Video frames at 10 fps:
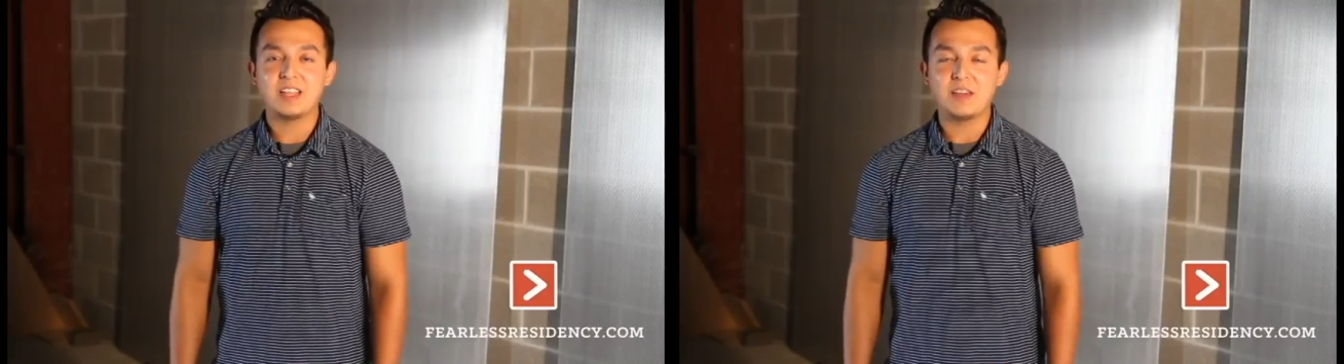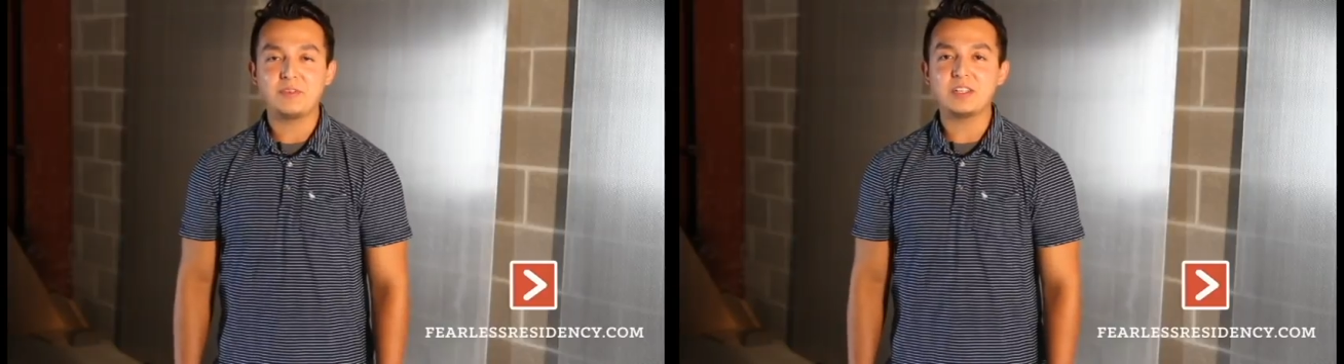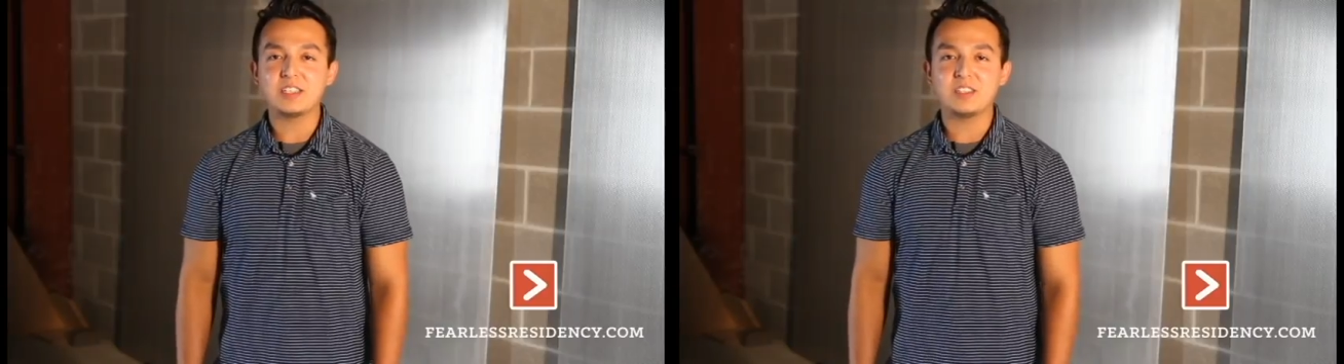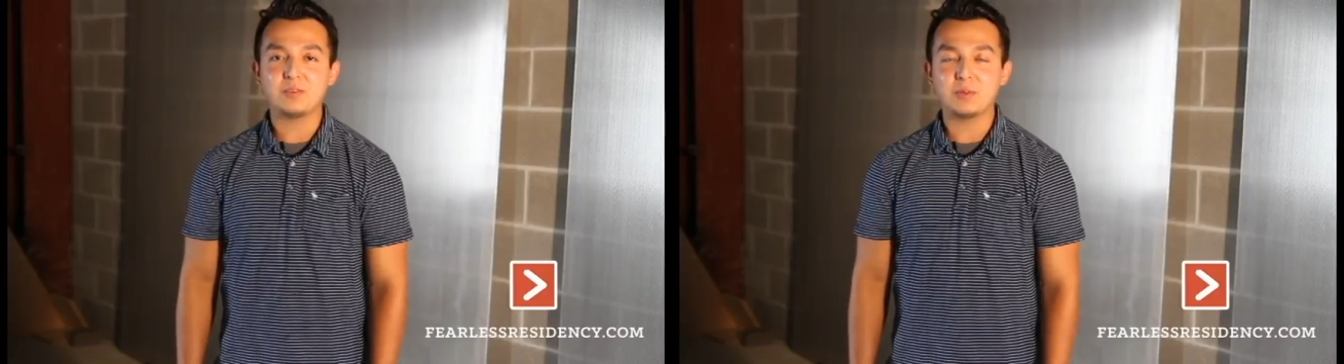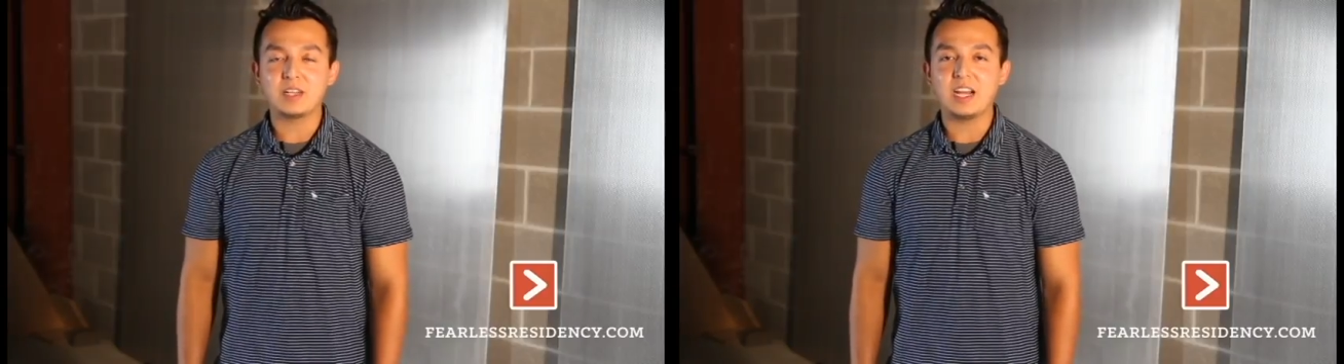I feel like this
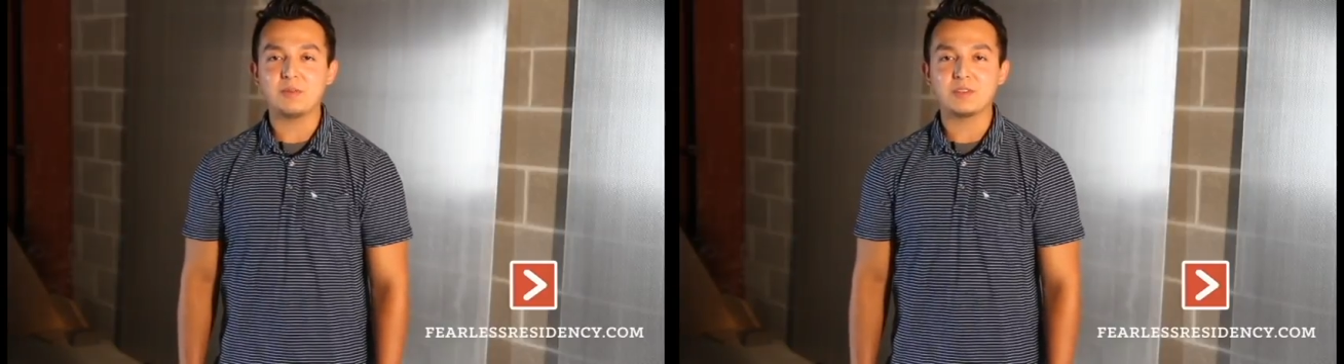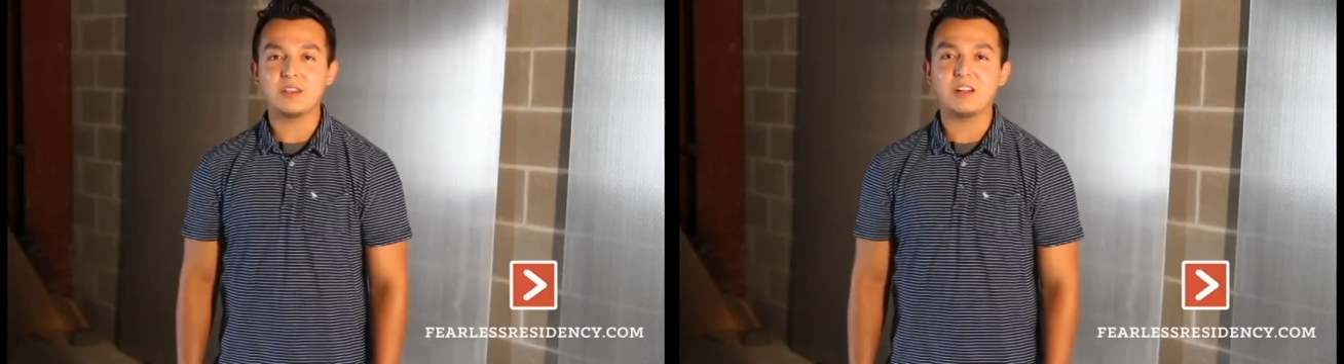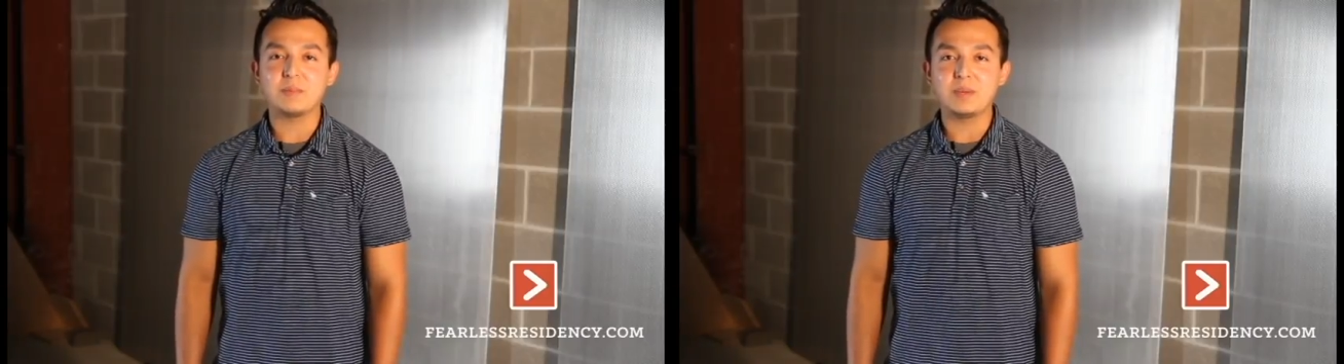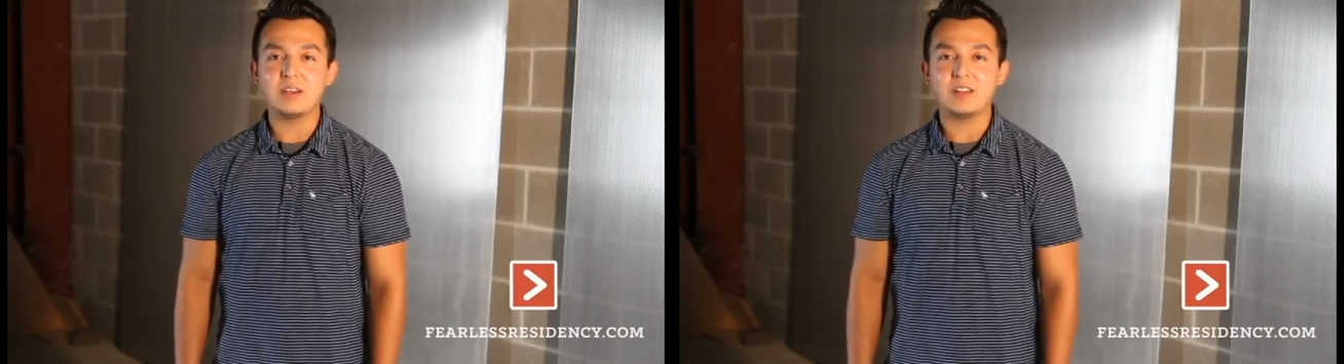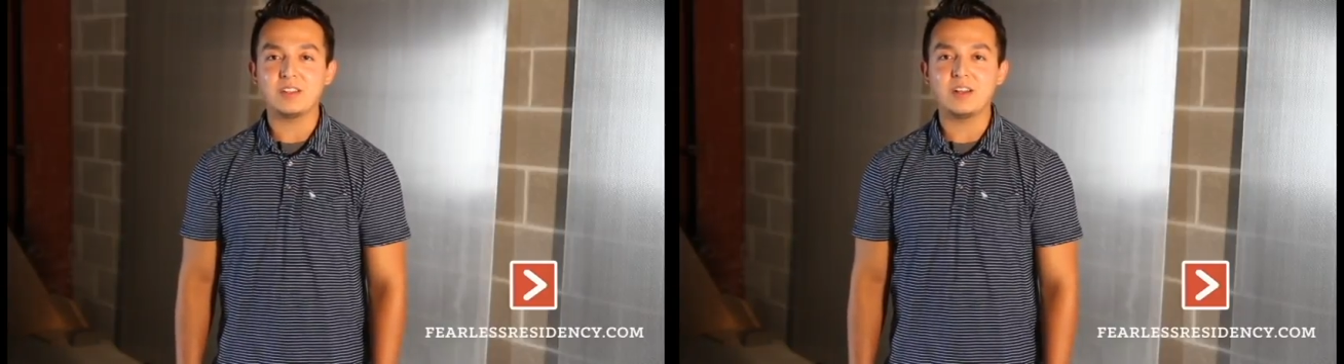is where God was calling me
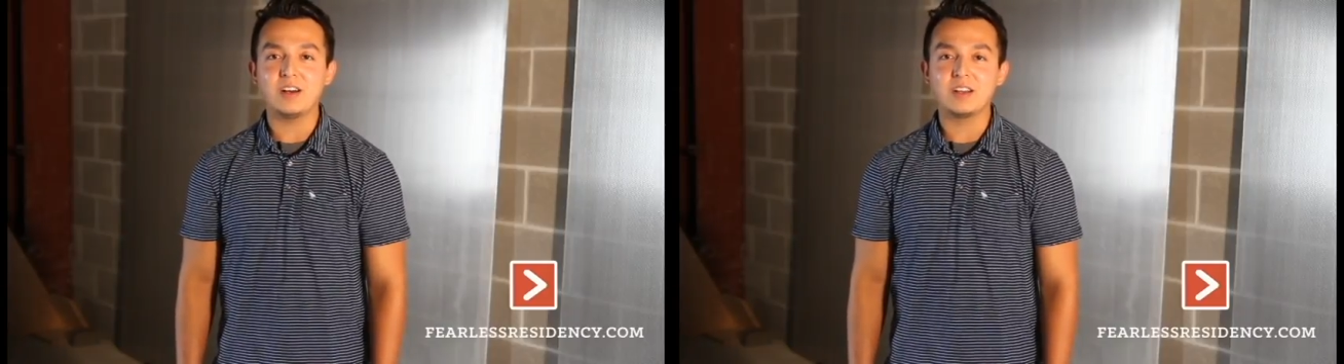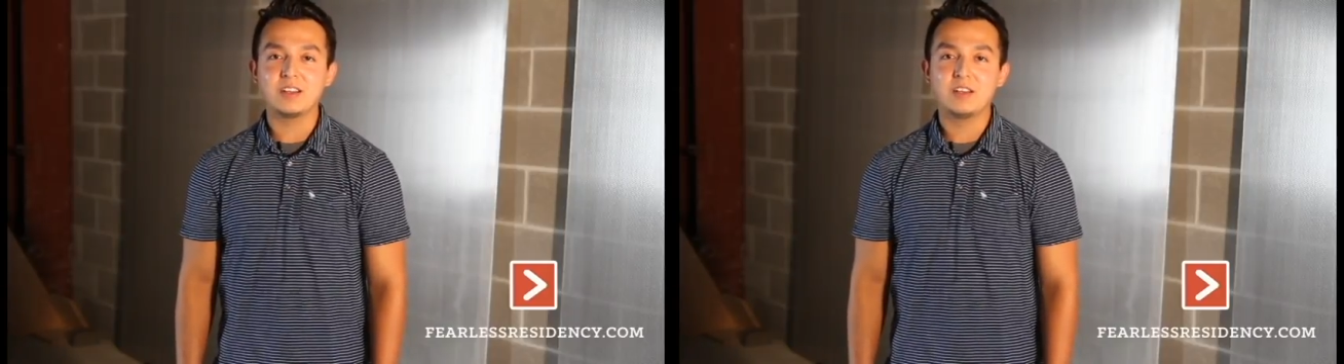all along,